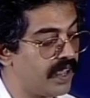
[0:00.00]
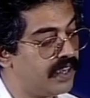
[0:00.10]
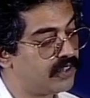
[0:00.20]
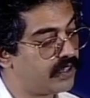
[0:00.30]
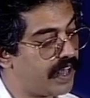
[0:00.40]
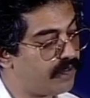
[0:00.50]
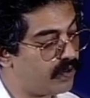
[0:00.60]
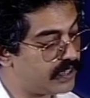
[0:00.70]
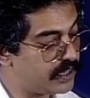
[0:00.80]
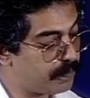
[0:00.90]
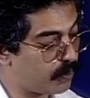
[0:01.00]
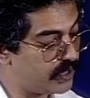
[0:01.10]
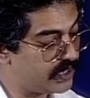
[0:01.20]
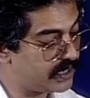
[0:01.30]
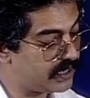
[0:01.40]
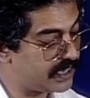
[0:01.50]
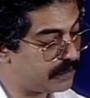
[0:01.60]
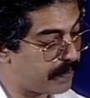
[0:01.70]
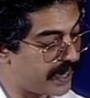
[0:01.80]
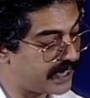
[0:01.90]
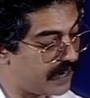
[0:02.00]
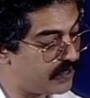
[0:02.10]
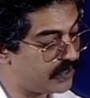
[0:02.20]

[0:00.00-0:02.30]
So, therefore, this pressure which